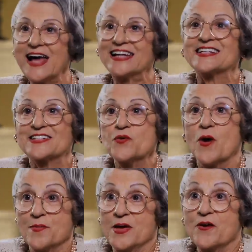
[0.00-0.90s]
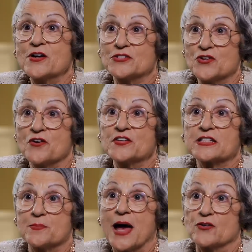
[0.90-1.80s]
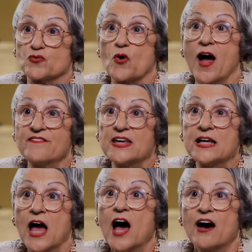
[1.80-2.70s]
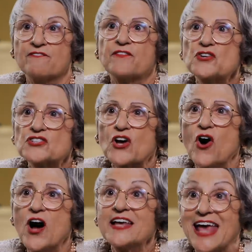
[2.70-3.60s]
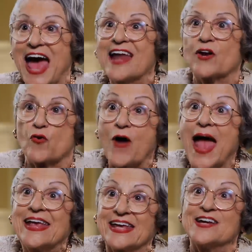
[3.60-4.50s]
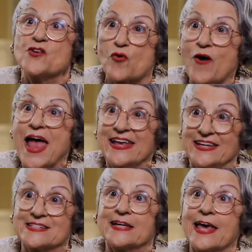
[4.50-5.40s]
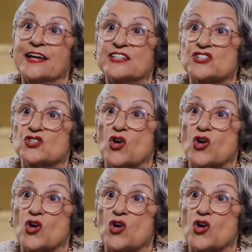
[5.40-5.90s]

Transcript: I could see why Mary's nervous about driving. Her first car, you had to crank it and crank it to get it